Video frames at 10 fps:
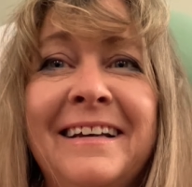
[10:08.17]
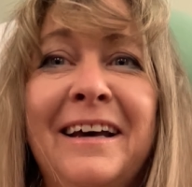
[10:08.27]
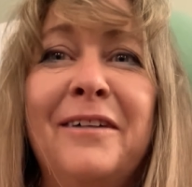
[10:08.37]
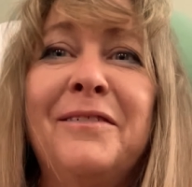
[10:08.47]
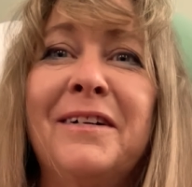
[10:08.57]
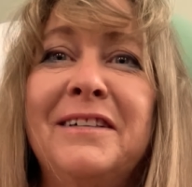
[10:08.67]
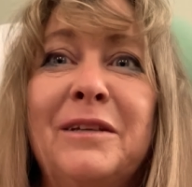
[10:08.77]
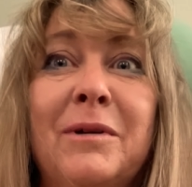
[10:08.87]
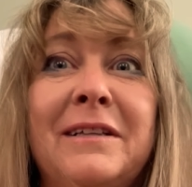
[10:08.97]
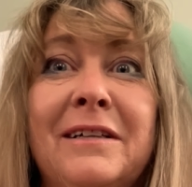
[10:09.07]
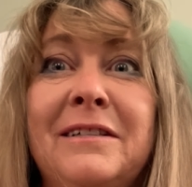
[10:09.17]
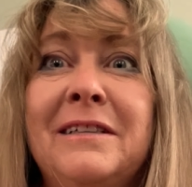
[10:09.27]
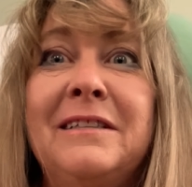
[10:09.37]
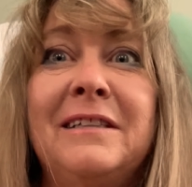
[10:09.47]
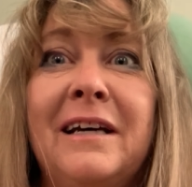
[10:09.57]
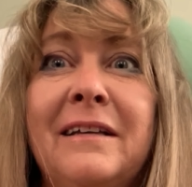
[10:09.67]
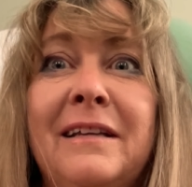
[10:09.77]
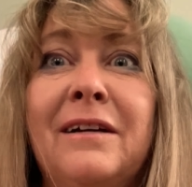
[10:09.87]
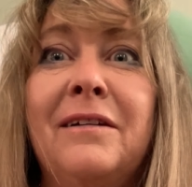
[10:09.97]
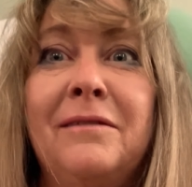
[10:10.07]
unfortunately, but they're just,
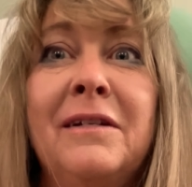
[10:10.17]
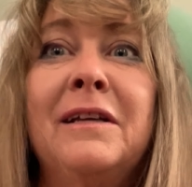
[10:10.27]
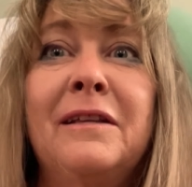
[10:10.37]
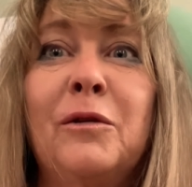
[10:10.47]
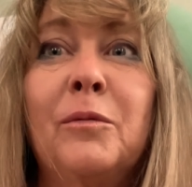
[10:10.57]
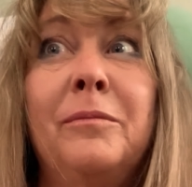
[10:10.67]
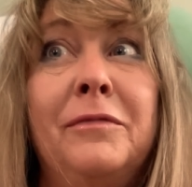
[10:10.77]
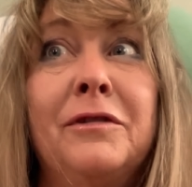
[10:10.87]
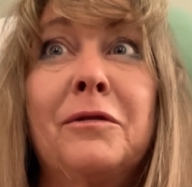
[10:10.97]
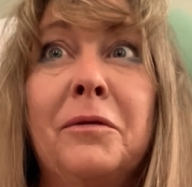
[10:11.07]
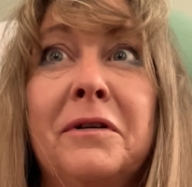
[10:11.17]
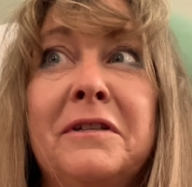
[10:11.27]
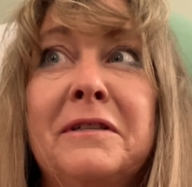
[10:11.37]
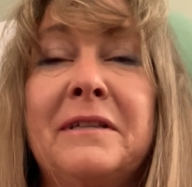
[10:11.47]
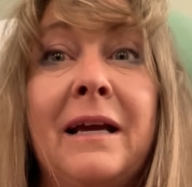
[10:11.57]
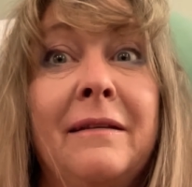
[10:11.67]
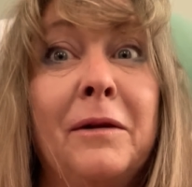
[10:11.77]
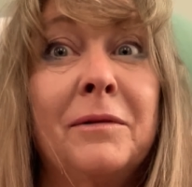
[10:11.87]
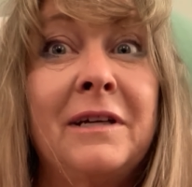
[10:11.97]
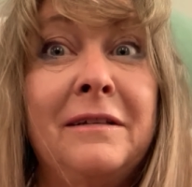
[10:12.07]
they were just gorgeous, and
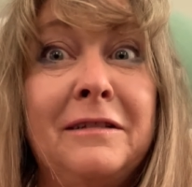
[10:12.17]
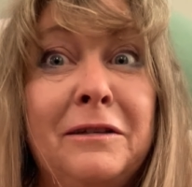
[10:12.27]
they were tasty